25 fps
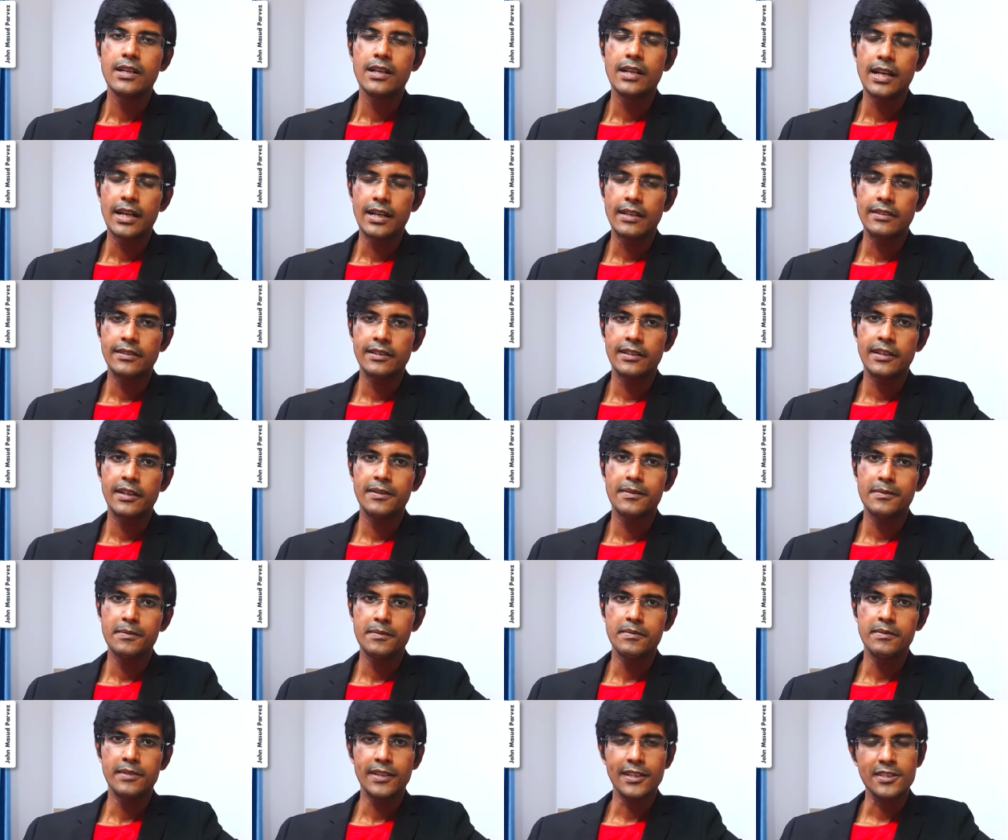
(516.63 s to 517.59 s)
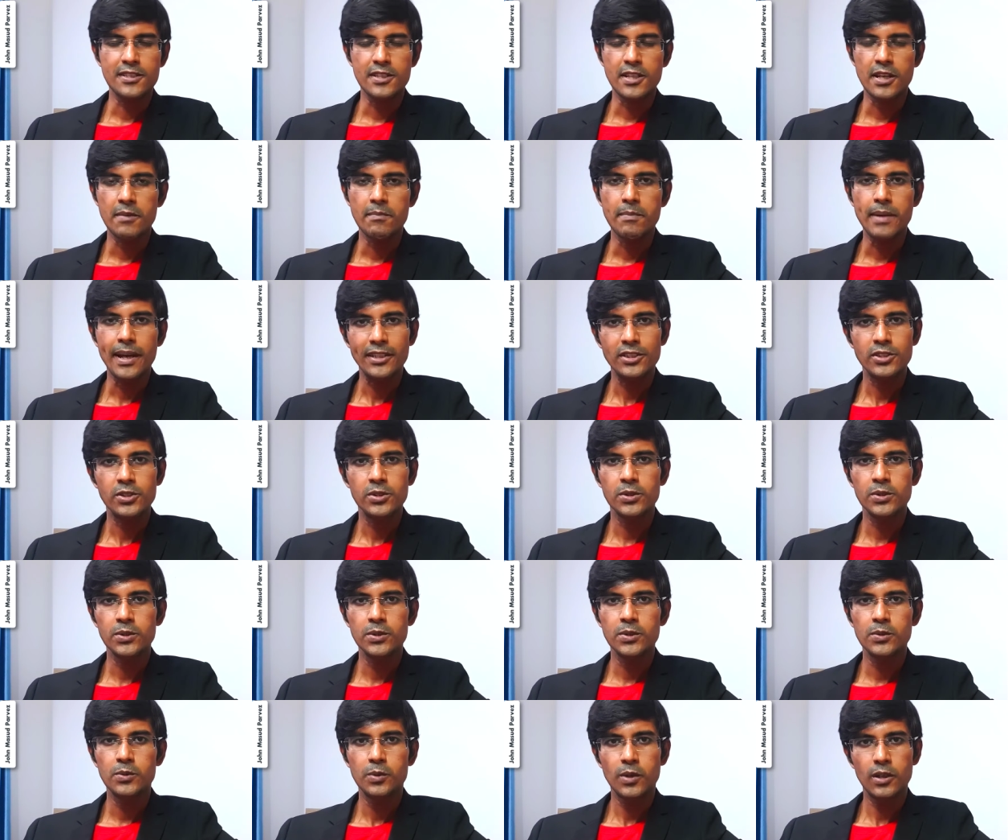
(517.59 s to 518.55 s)
And then next day back
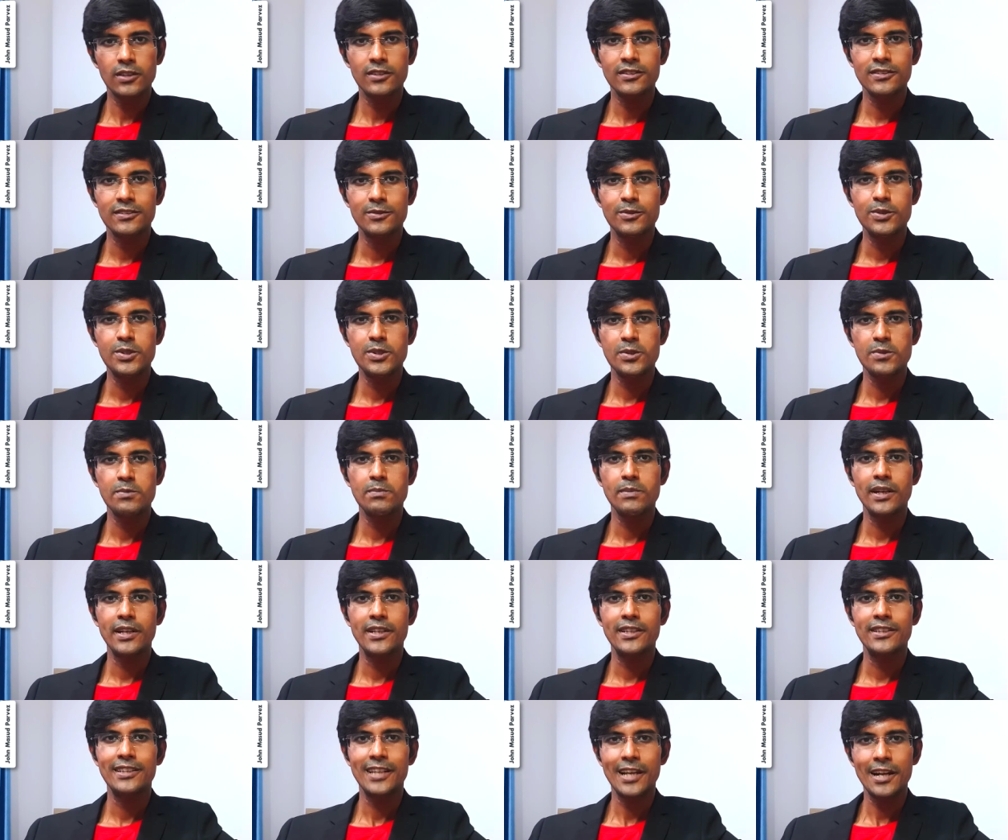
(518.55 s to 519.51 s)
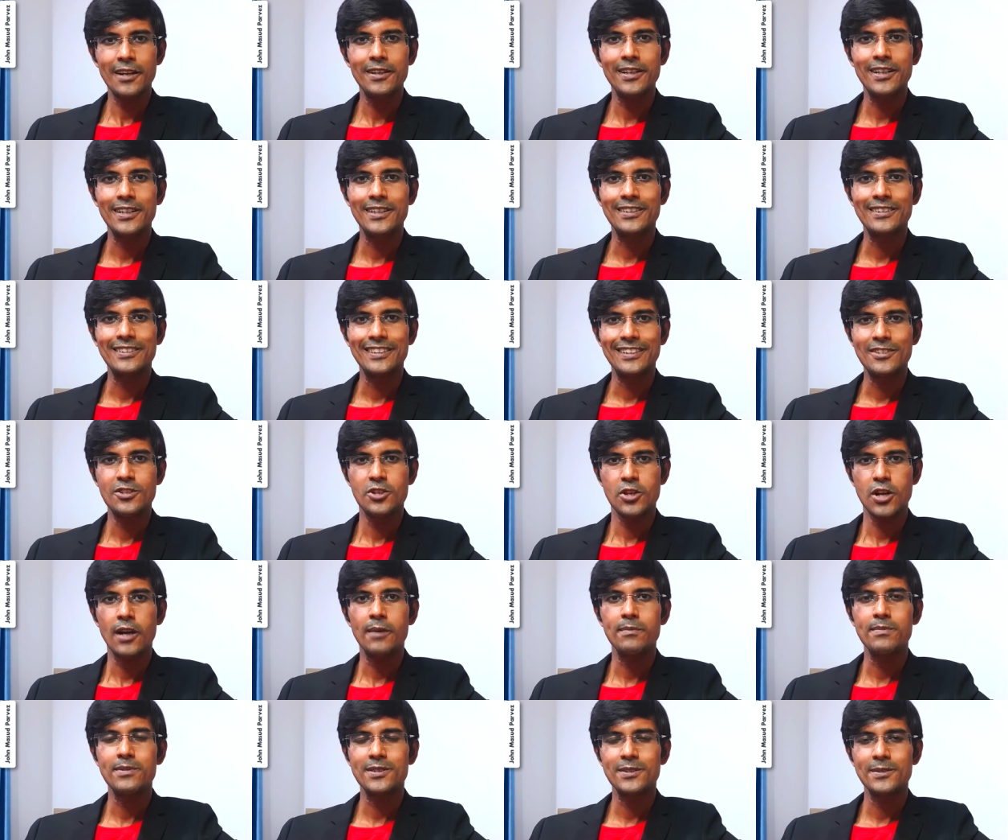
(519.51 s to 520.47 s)
to work, which is my career and
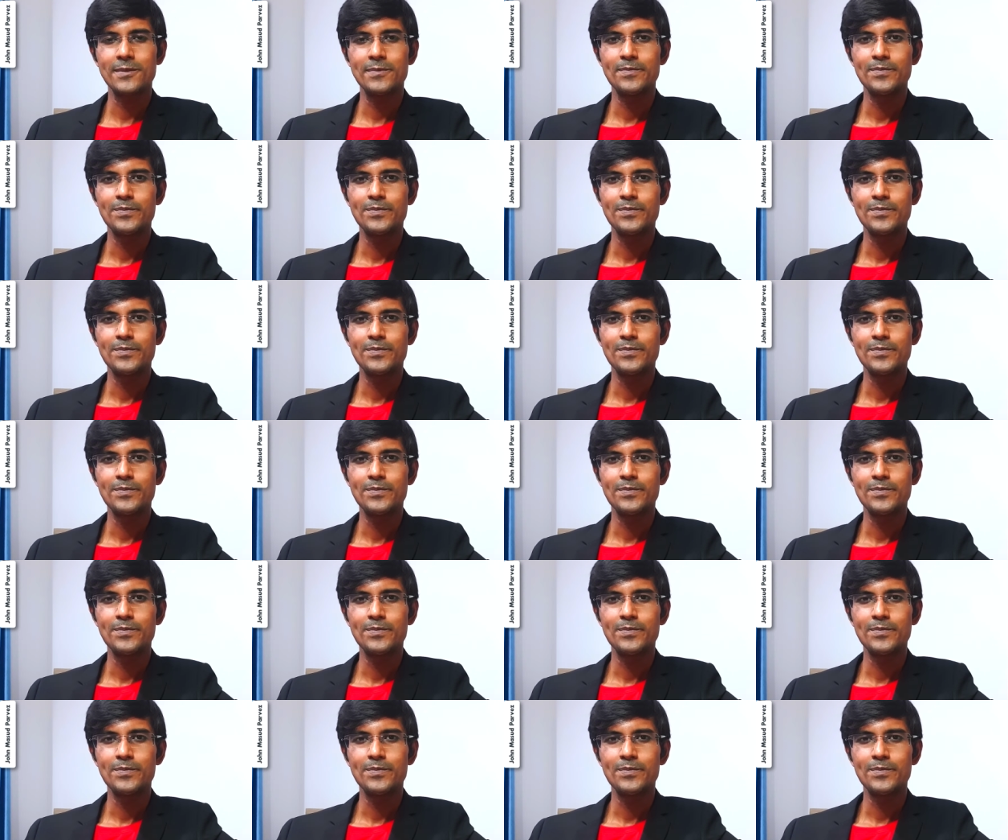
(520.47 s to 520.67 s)
jobs.